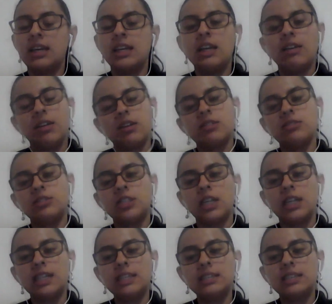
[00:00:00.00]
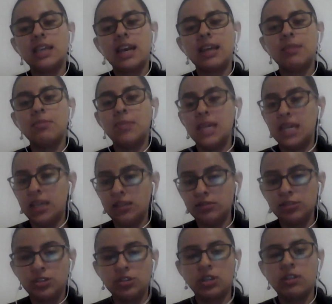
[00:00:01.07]
Laura Gonzalez and me,
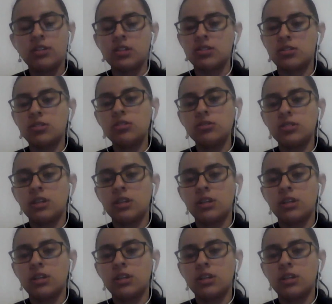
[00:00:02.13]
Julie Basto,